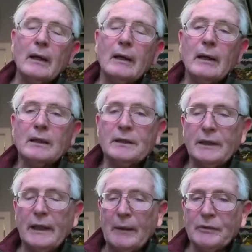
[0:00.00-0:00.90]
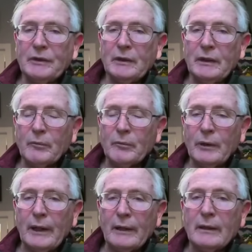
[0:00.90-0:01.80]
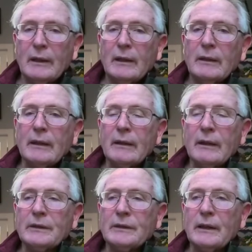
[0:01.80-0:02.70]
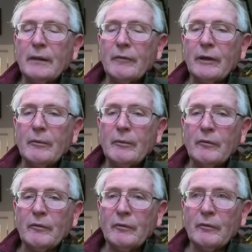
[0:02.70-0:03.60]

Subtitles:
synapse in the brain. The other thing is that the amphetamine